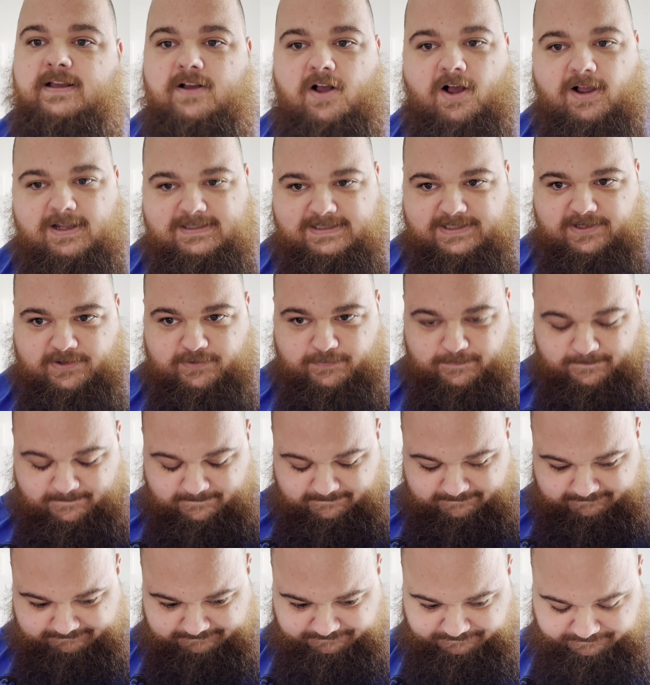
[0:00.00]
Also,
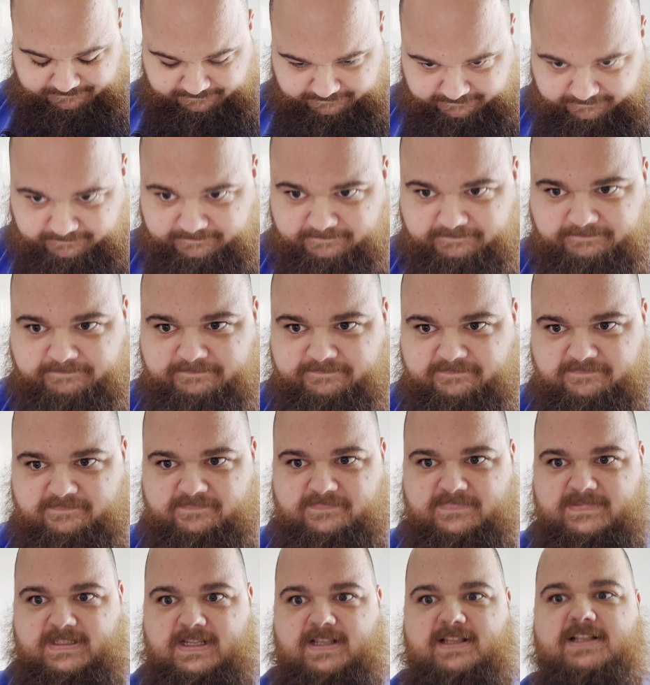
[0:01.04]

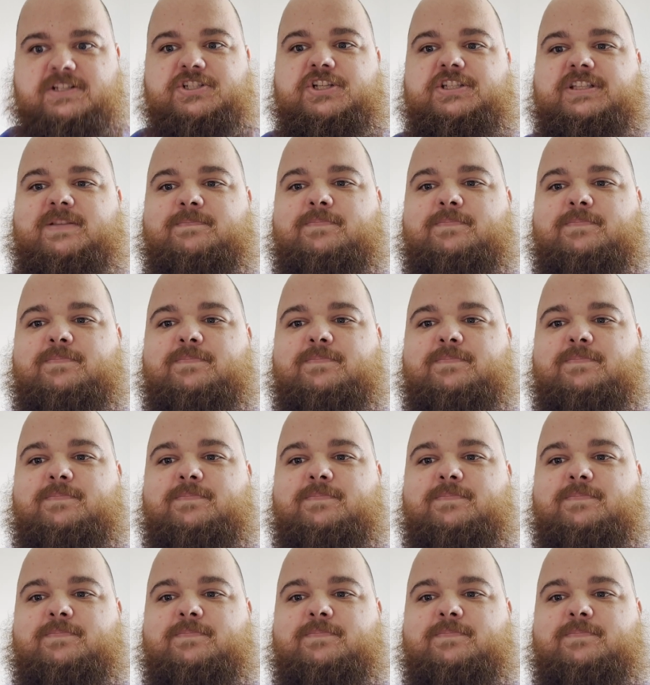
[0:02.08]
just